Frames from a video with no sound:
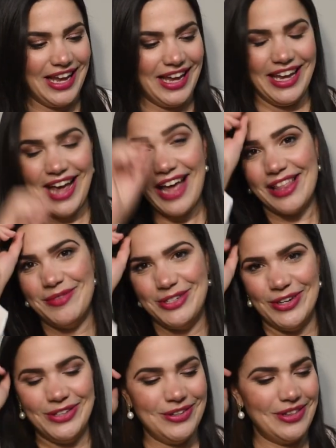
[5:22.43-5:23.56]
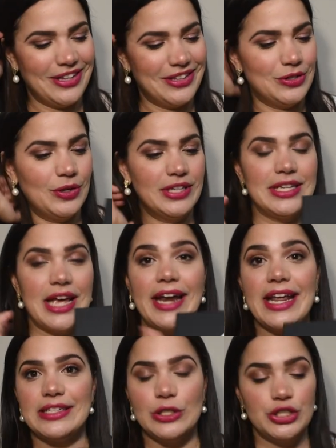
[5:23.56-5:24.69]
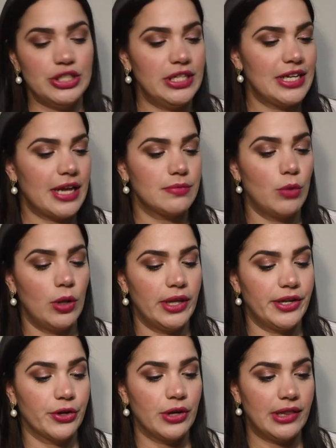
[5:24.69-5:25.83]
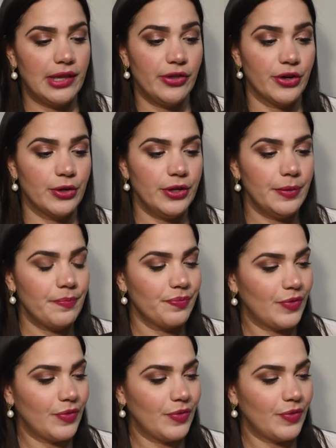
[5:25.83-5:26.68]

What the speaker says: Let me show it to you. Like, so it's an SLG. It's like a small leather good.